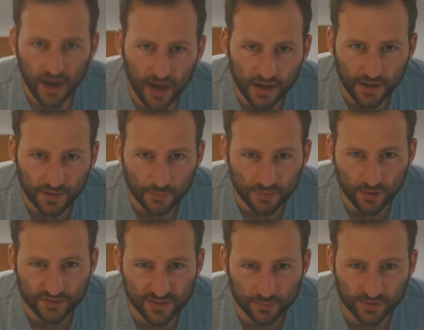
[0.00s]
Another
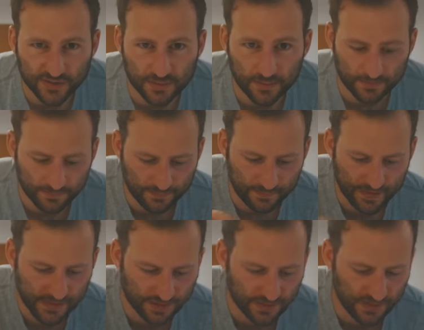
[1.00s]
pro tip would be
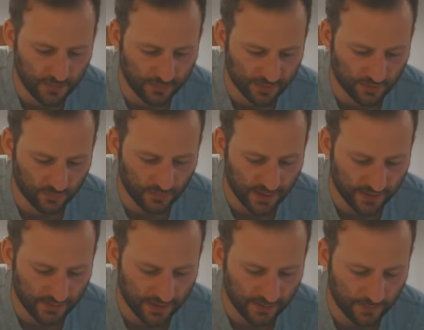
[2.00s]
make sure that you put the
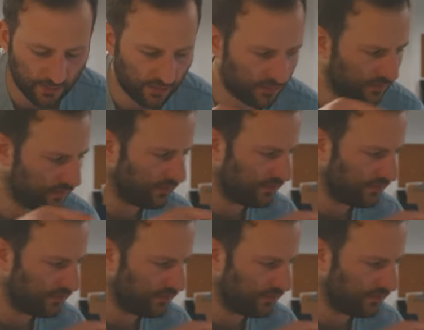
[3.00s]
right label